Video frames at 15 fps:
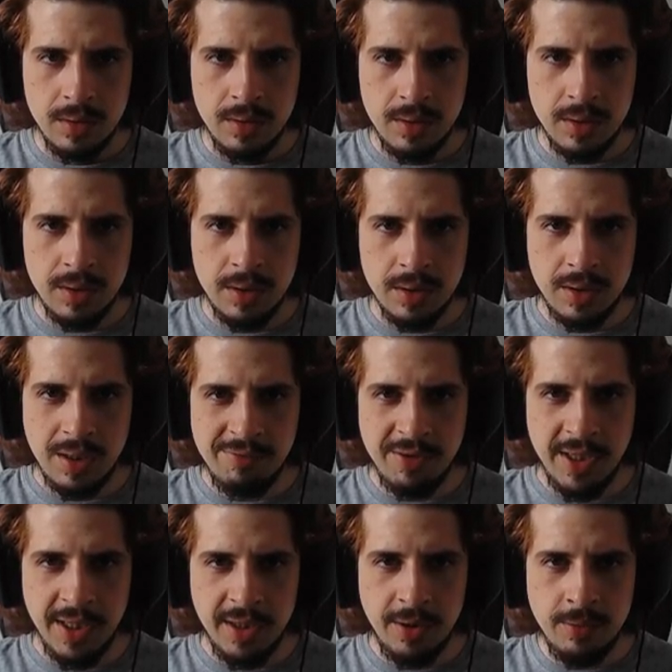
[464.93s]
The tough
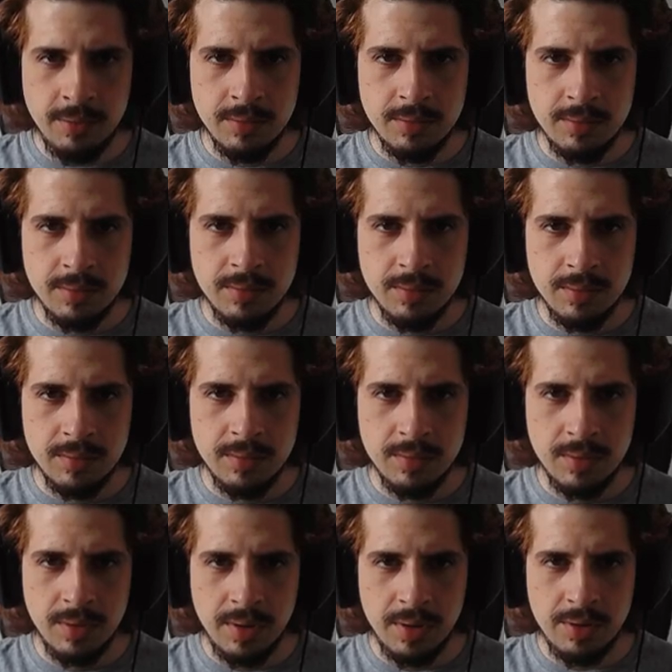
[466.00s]
like you.
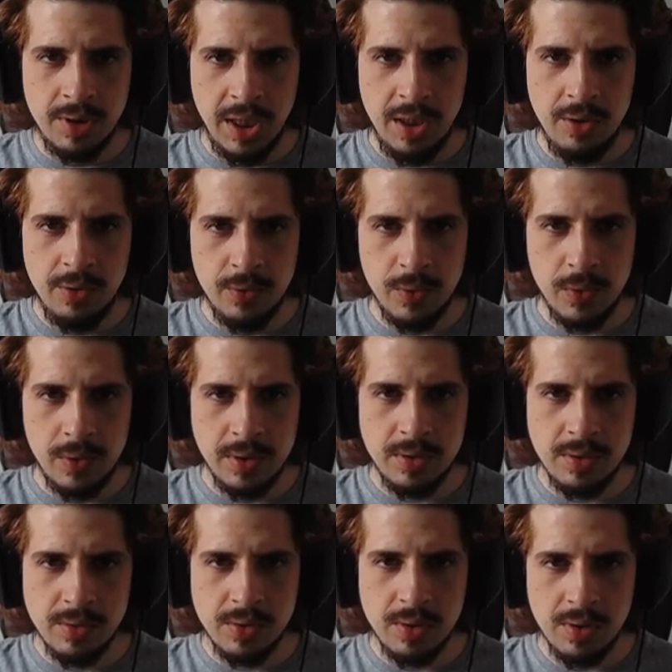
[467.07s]
30 U units
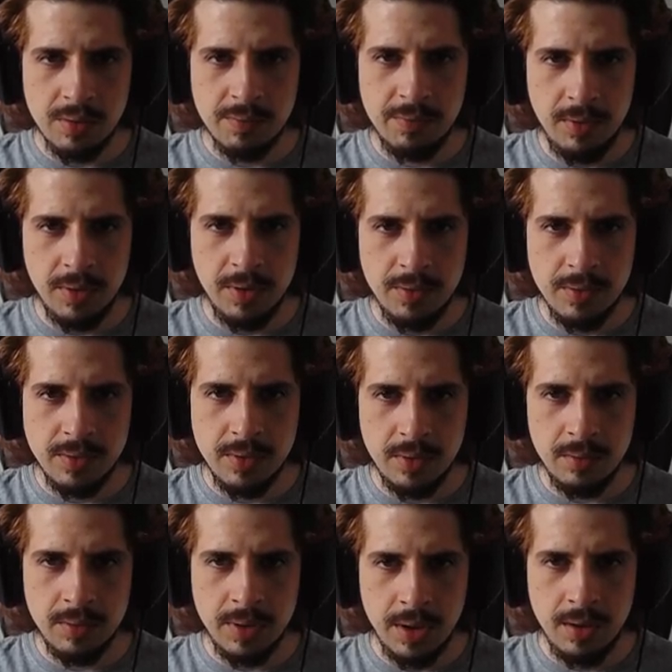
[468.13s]
in stock, fully used.
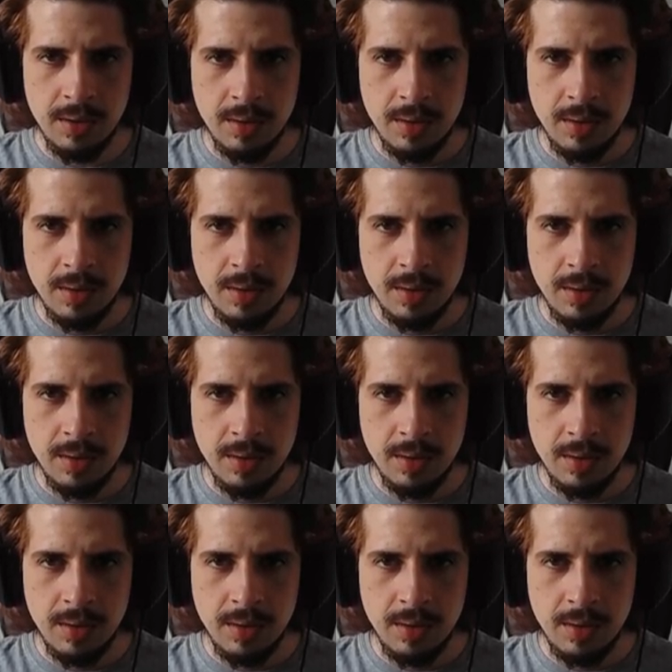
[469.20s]
Okay.